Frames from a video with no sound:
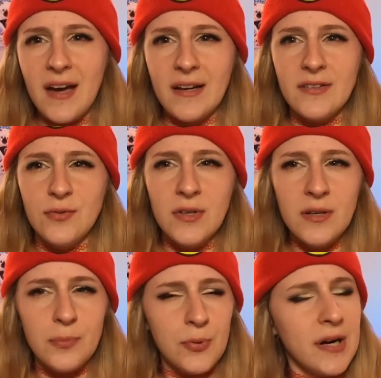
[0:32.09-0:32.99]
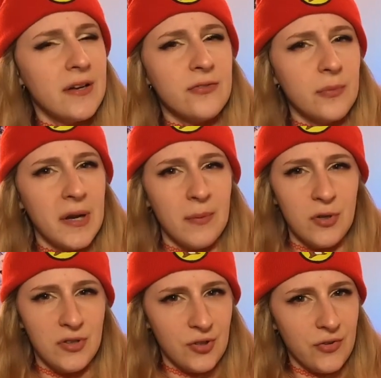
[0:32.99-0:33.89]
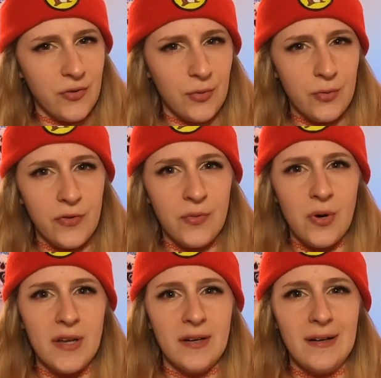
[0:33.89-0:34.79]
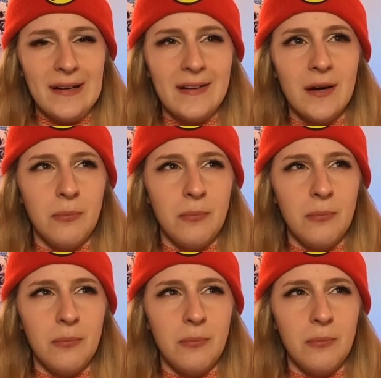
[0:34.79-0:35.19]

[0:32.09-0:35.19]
I do need a break from amateur sleuths running like